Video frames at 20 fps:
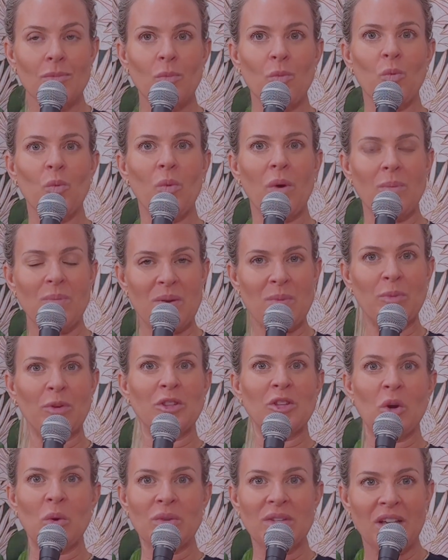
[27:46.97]
what people
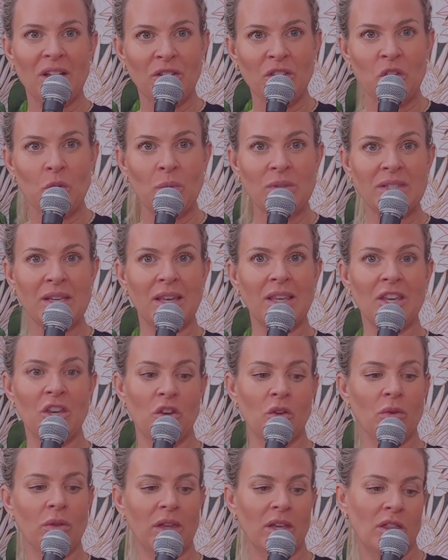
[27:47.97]
don't tell you is that, you
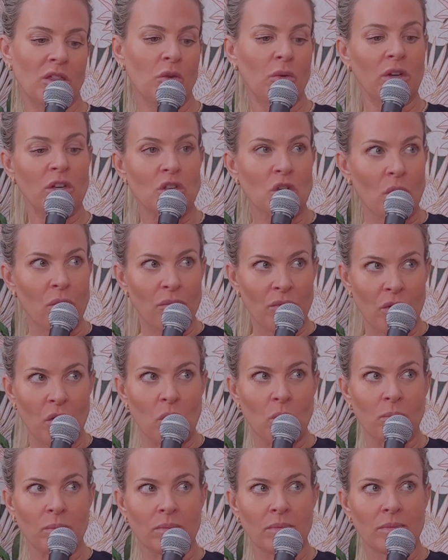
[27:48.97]
know, like they're like, don't
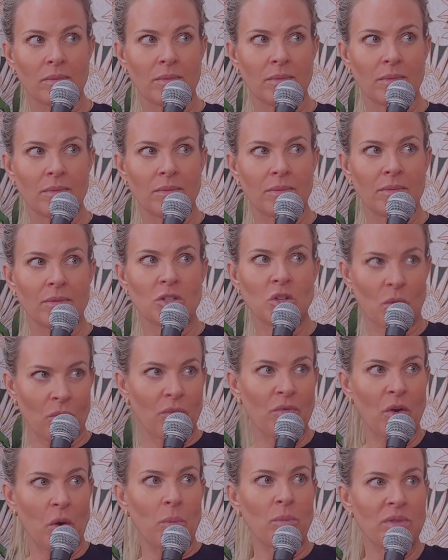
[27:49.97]
film
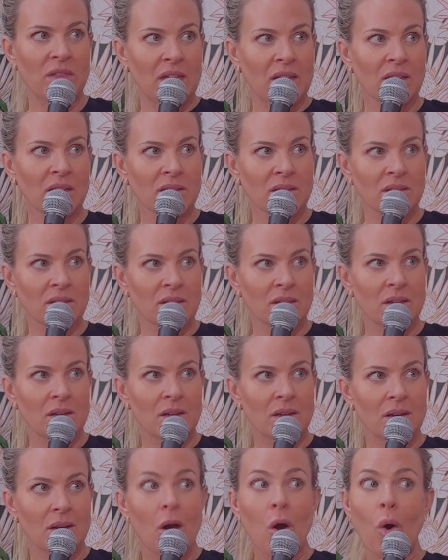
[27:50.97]
things.
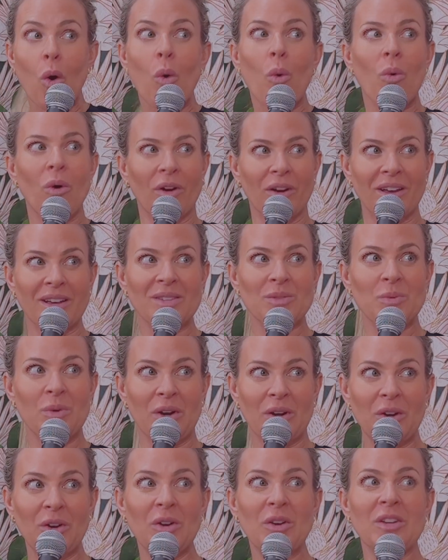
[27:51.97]
Well, guess what?
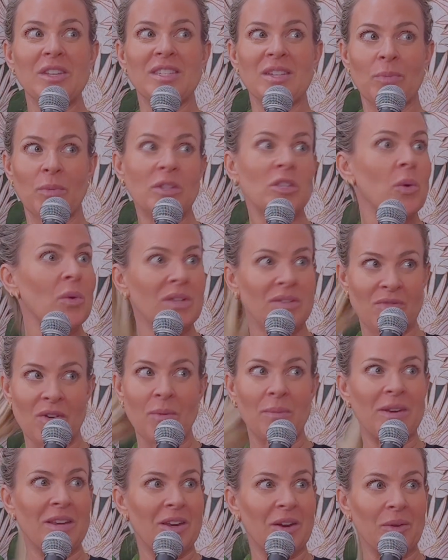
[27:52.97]
Someone's always
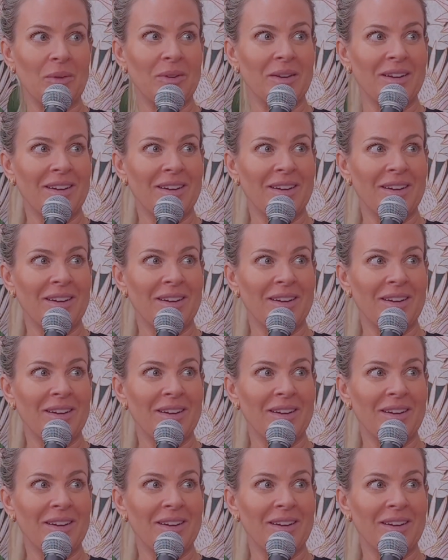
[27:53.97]
filming you.